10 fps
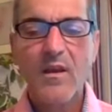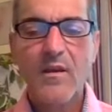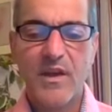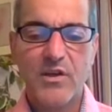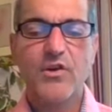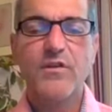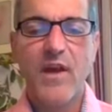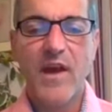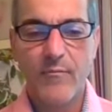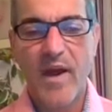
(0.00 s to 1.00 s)
make sure you
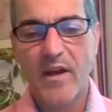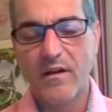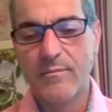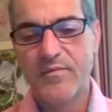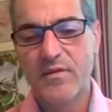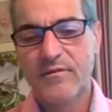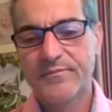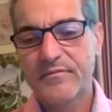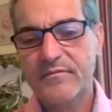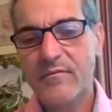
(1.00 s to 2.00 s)
have backups
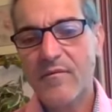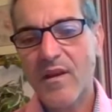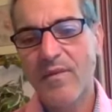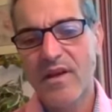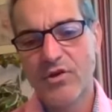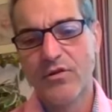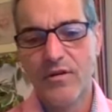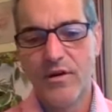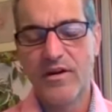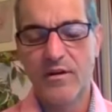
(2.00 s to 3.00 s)
and make sure
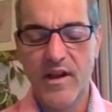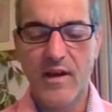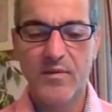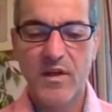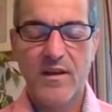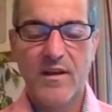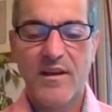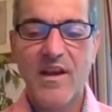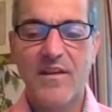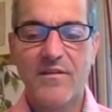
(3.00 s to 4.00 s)
they're air-gapped.
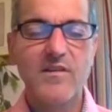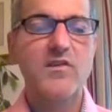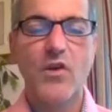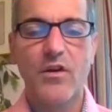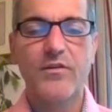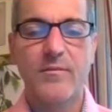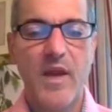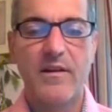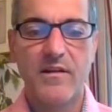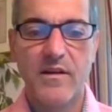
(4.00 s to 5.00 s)
Again, this is all
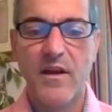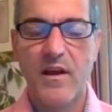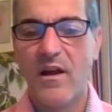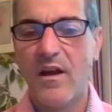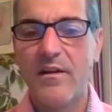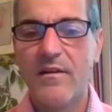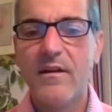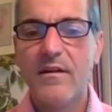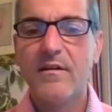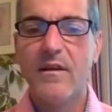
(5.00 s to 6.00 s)
dependent on
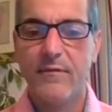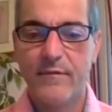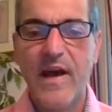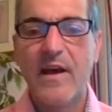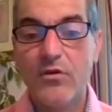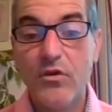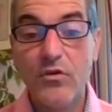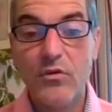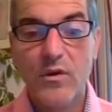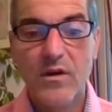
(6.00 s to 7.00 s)
the
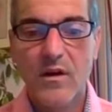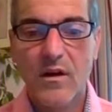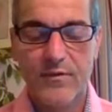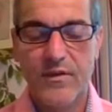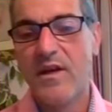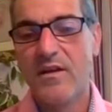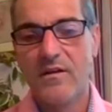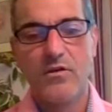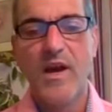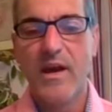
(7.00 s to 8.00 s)
value of the data
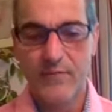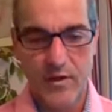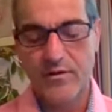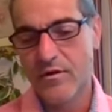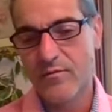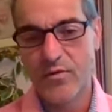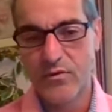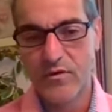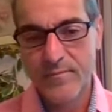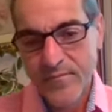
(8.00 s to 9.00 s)
you have on your computer.